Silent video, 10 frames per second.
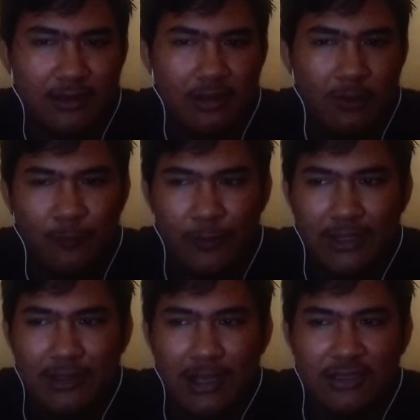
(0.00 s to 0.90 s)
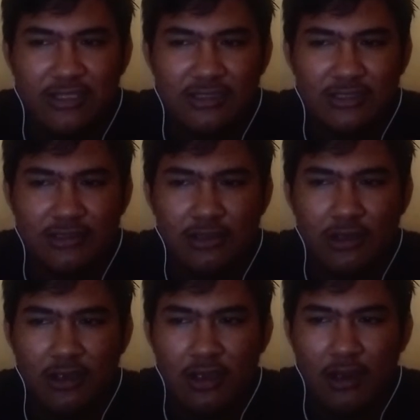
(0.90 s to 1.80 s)
where their research
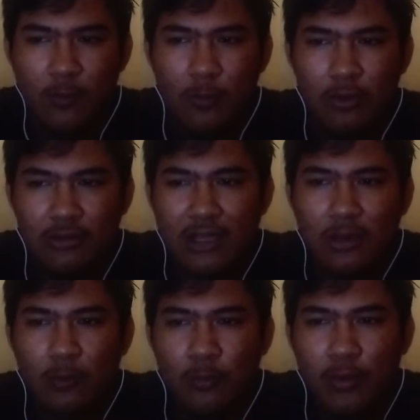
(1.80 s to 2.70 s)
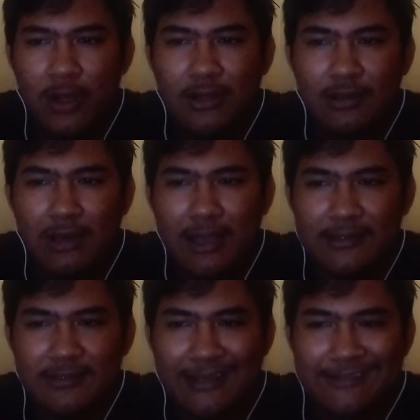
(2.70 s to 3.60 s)
would take one class
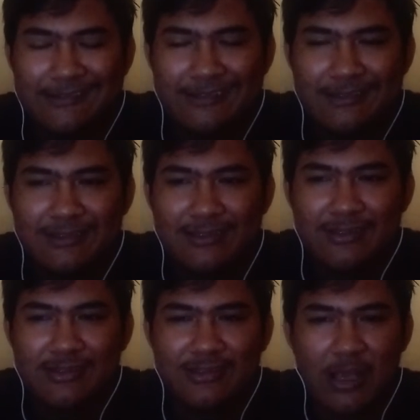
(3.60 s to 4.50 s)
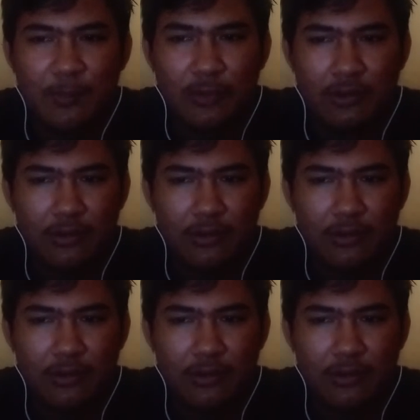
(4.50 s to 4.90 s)
as sample,